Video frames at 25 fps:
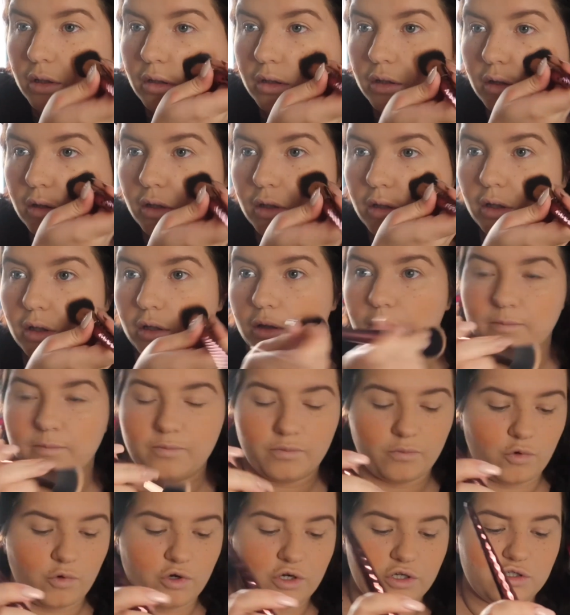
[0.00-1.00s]
You know,
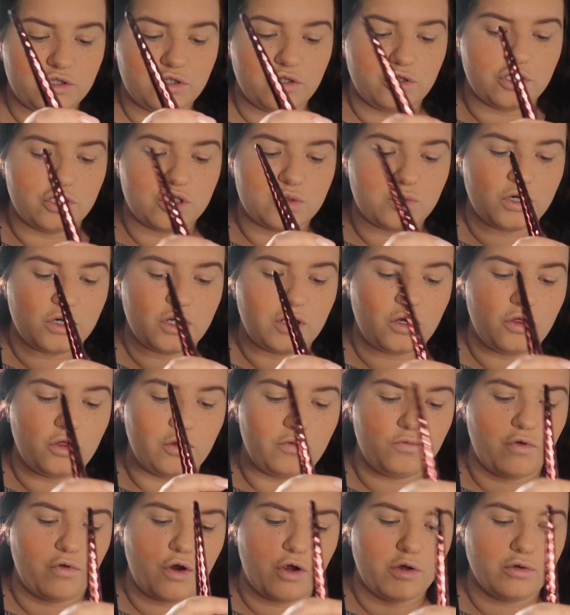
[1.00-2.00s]
you just want it on the
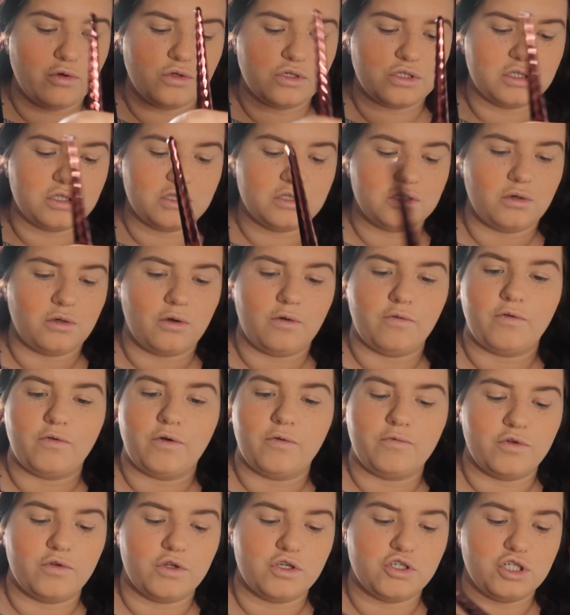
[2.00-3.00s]
rose sort
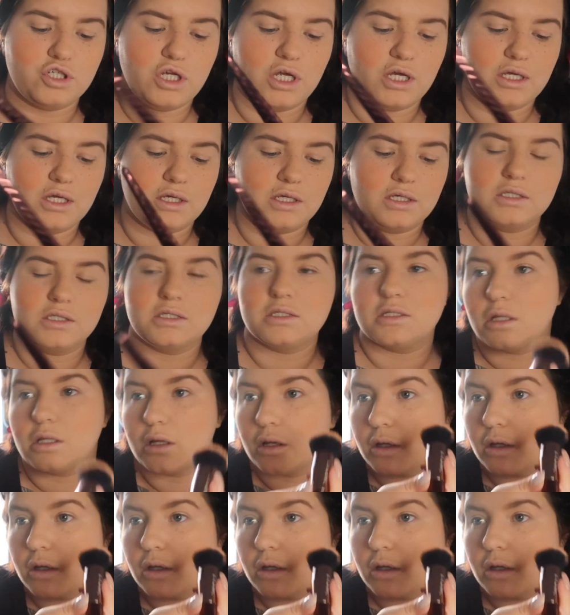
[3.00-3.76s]
of your cheeks.